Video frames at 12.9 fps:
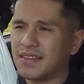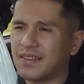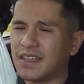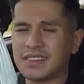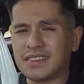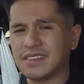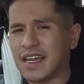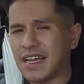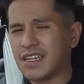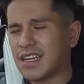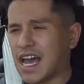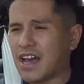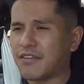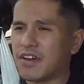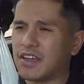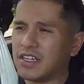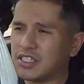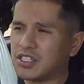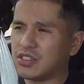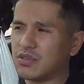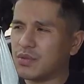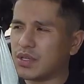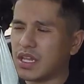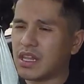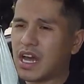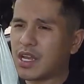This tend to have an issue
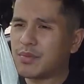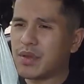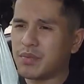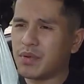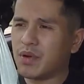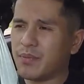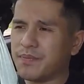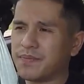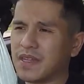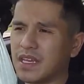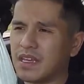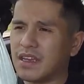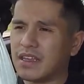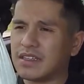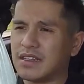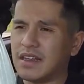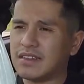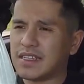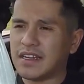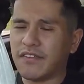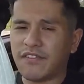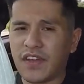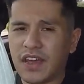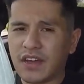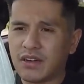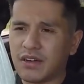with a lot of people. It, it, it tend to
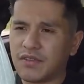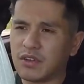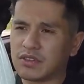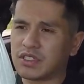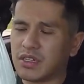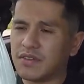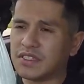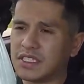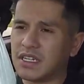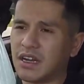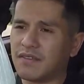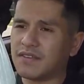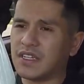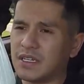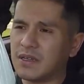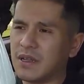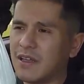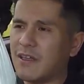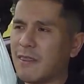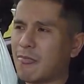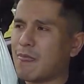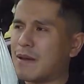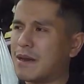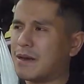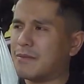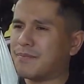fail if you don't service it often.
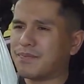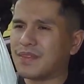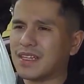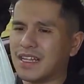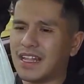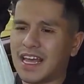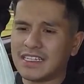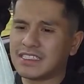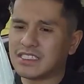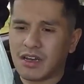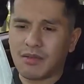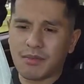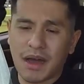Um, the lights on